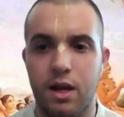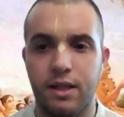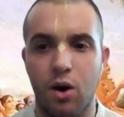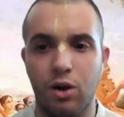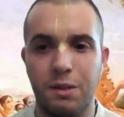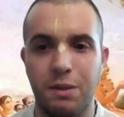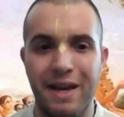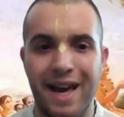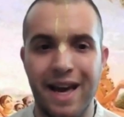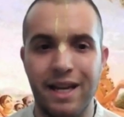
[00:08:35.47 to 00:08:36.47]
The
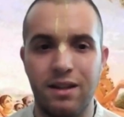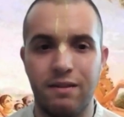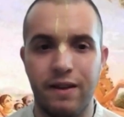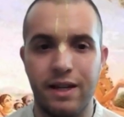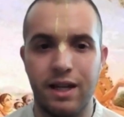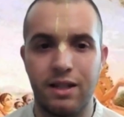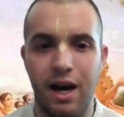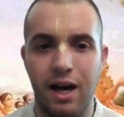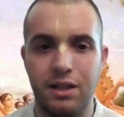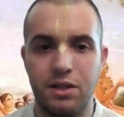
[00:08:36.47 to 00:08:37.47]
ultimate end of Vedic
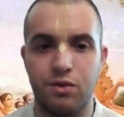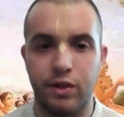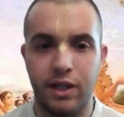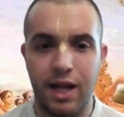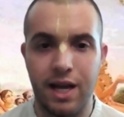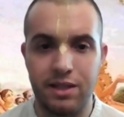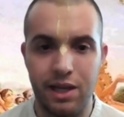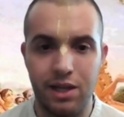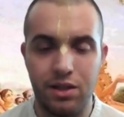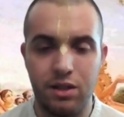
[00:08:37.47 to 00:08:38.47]
knowledge is
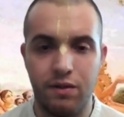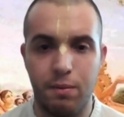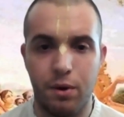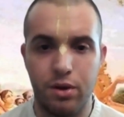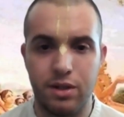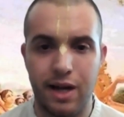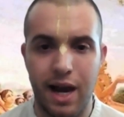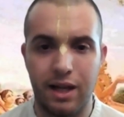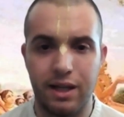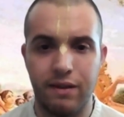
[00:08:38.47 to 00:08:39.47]
realization of the
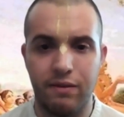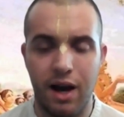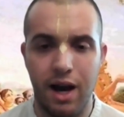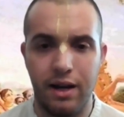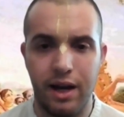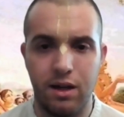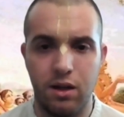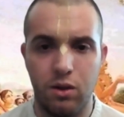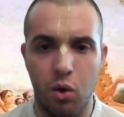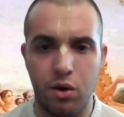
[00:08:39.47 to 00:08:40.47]
personality of Godhead,
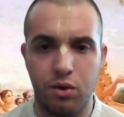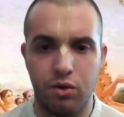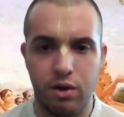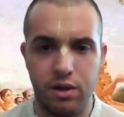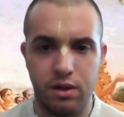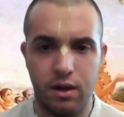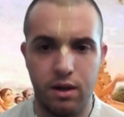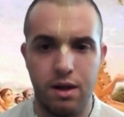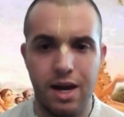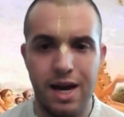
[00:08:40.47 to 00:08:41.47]
Lord Krishna,
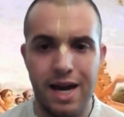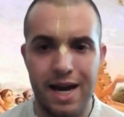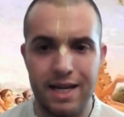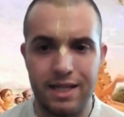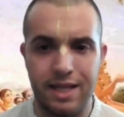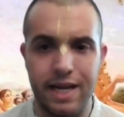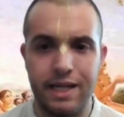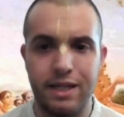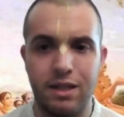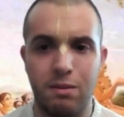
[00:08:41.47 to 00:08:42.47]
as
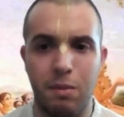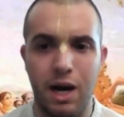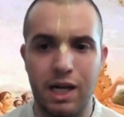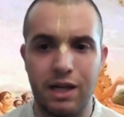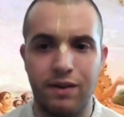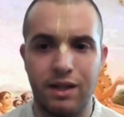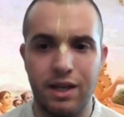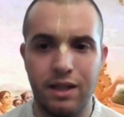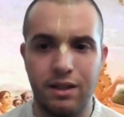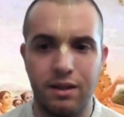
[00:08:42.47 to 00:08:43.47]
stated in the Bhagavad
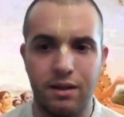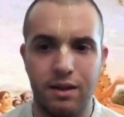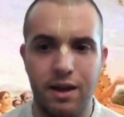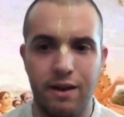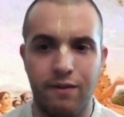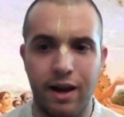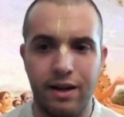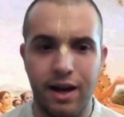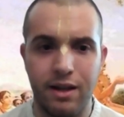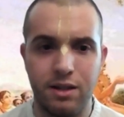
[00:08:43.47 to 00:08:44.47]
Gita,
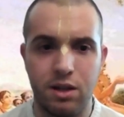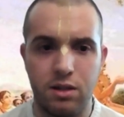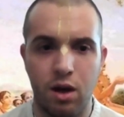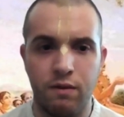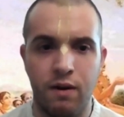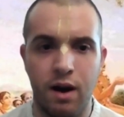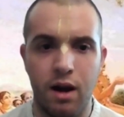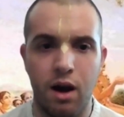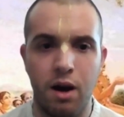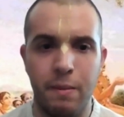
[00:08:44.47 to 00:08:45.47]
Vaidaischa
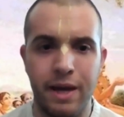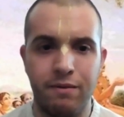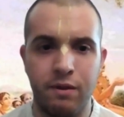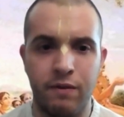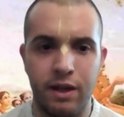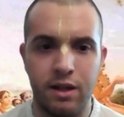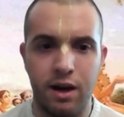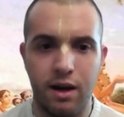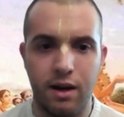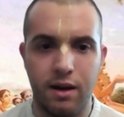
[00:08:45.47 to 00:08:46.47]
Sarva Ahameva
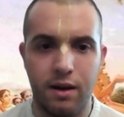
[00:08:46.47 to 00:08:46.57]
Vedya.